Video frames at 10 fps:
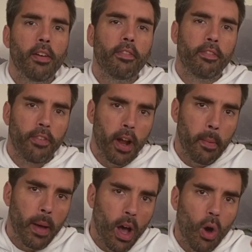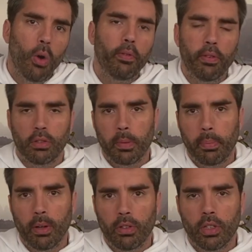from a whole foods
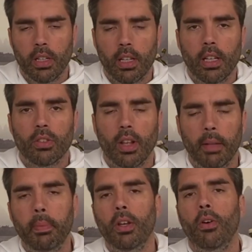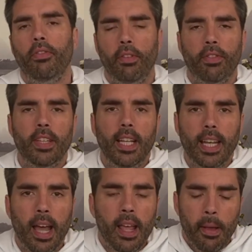approach. So let me know if you've seen
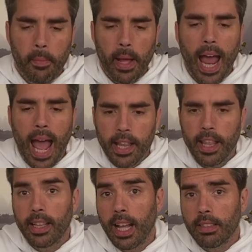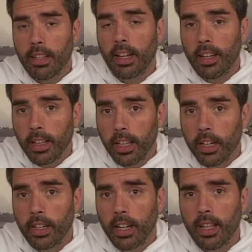that, but I think that's a
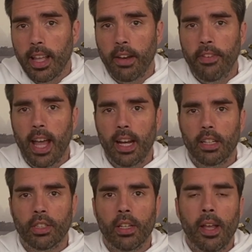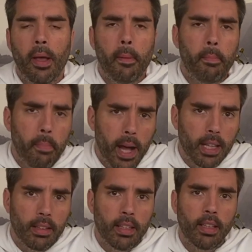clear-cut advantage.
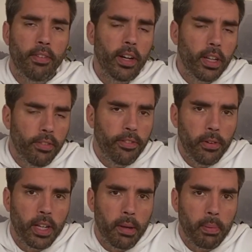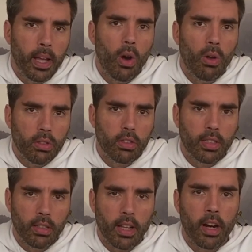But the Very Good Food Company also
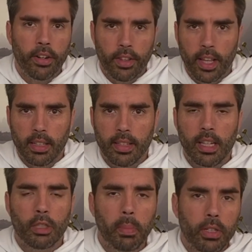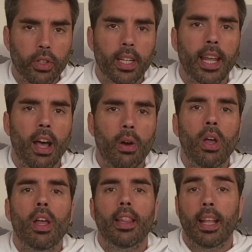sells other things, and especially now
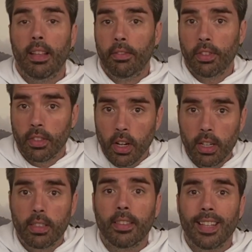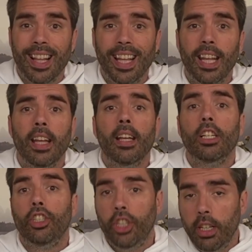that they've started selling
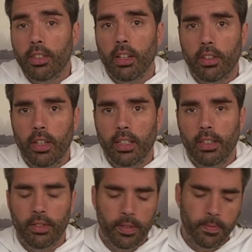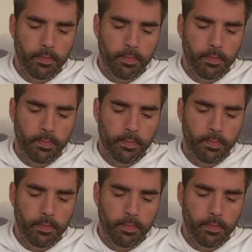cheese alternatives.